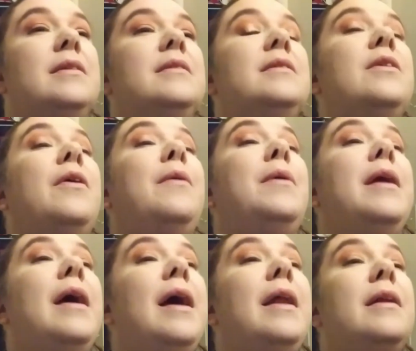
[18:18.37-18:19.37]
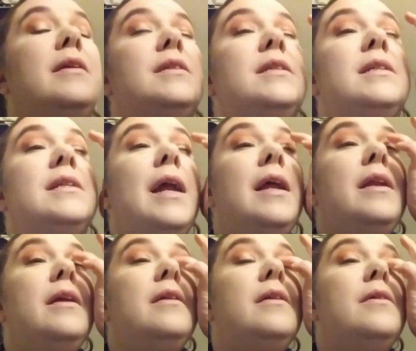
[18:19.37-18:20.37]
so I went ahead and just decided
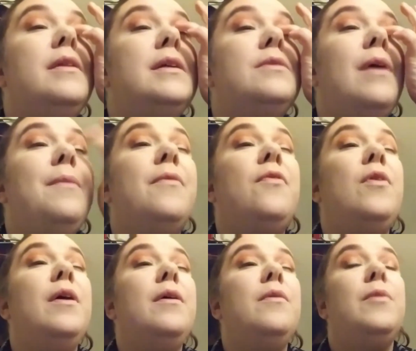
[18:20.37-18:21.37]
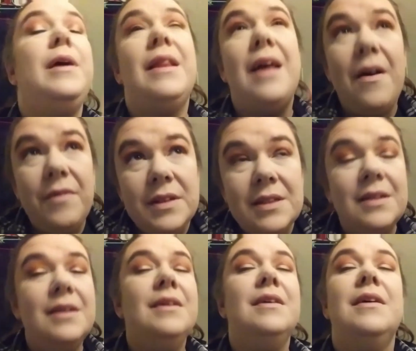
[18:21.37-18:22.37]
to do this right before we left.
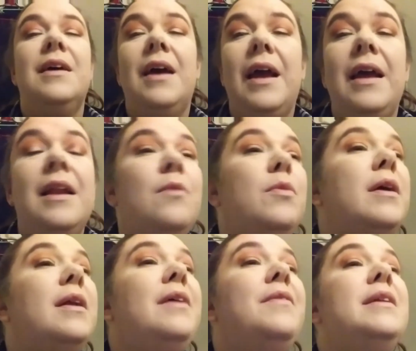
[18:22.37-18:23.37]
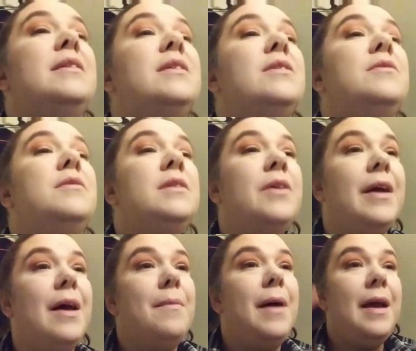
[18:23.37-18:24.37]
And we're leaving soon. So I
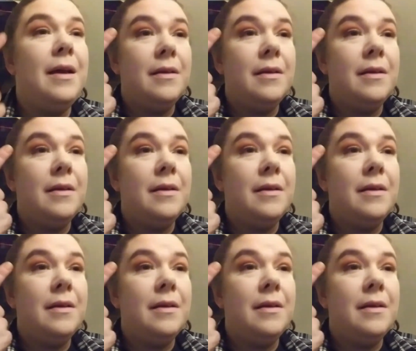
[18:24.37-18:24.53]
got my